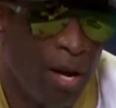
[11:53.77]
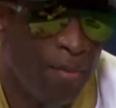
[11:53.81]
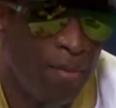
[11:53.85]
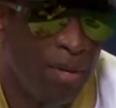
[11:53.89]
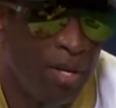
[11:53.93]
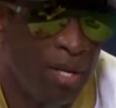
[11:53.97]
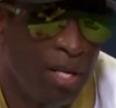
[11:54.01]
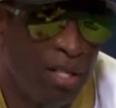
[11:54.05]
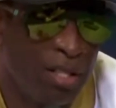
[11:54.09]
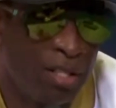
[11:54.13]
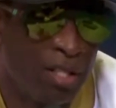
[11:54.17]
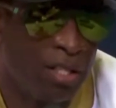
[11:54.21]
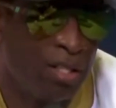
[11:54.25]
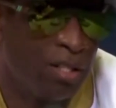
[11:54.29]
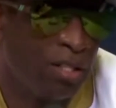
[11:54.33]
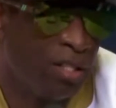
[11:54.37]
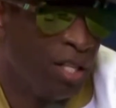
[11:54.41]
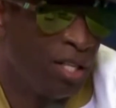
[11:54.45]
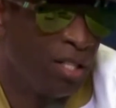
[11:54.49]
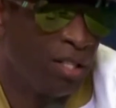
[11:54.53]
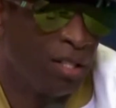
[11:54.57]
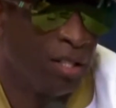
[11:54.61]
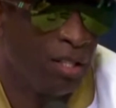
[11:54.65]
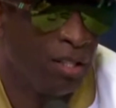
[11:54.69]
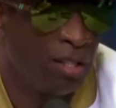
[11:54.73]
I mean, his
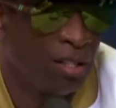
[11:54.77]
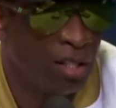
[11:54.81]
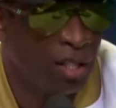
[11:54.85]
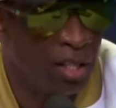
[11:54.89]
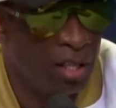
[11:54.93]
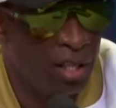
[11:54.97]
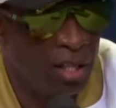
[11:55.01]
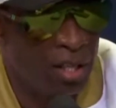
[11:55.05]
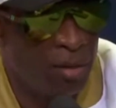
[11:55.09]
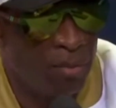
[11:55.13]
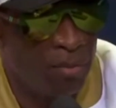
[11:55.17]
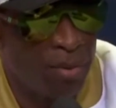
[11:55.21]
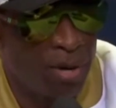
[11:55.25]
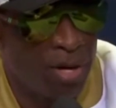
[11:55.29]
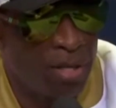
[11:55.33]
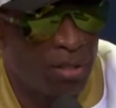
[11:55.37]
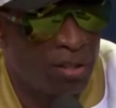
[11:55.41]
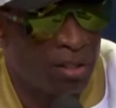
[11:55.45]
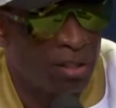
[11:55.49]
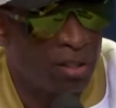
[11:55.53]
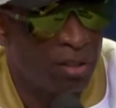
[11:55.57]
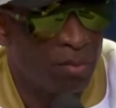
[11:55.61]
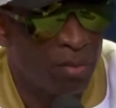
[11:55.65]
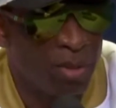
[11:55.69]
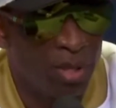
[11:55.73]
consistency
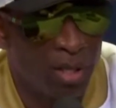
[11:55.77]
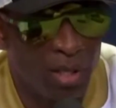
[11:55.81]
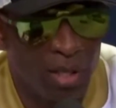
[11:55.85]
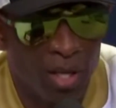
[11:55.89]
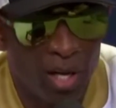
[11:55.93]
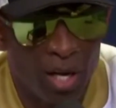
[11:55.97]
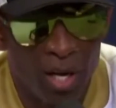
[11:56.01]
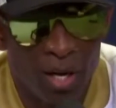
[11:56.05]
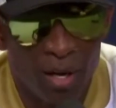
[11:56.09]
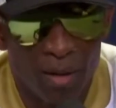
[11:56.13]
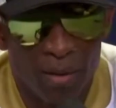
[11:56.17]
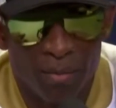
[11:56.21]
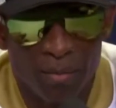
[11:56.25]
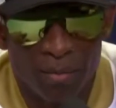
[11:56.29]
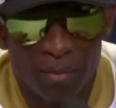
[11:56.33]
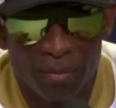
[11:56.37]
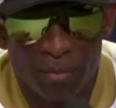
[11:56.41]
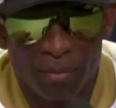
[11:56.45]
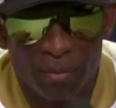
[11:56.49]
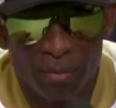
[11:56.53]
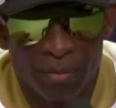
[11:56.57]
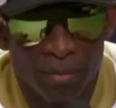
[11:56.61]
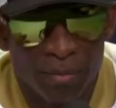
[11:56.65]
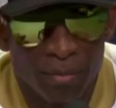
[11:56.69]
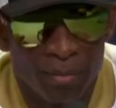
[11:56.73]
impresses me.
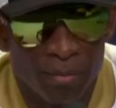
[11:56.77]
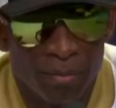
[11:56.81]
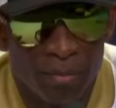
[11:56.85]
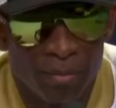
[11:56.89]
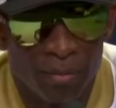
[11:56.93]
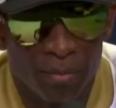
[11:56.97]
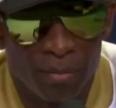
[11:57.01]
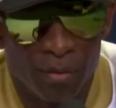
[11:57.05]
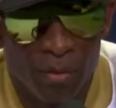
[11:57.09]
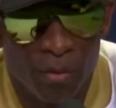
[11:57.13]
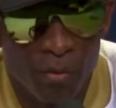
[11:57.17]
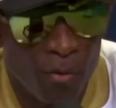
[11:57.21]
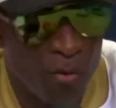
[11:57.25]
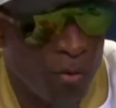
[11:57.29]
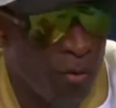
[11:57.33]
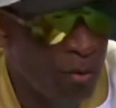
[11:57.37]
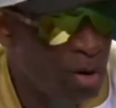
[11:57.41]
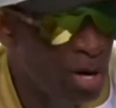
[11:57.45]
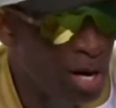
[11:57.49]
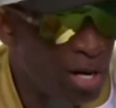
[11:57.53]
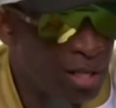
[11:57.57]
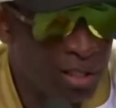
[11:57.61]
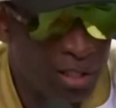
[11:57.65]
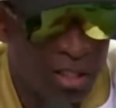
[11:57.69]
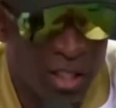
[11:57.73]

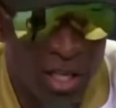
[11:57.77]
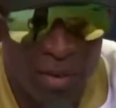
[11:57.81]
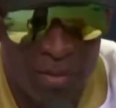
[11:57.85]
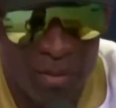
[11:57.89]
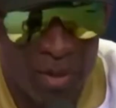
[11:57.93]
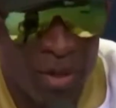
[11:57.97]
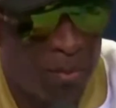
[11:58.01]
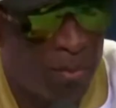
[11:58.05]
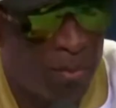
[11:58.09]
When I see